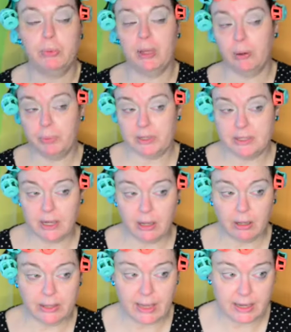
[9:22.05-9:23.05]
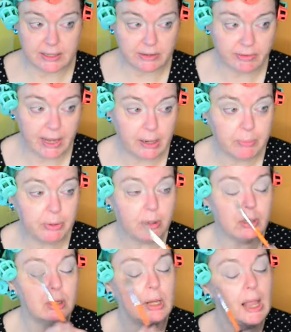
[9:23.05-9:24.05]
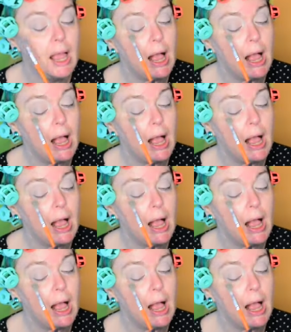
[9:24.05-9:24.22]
be open till the end of April.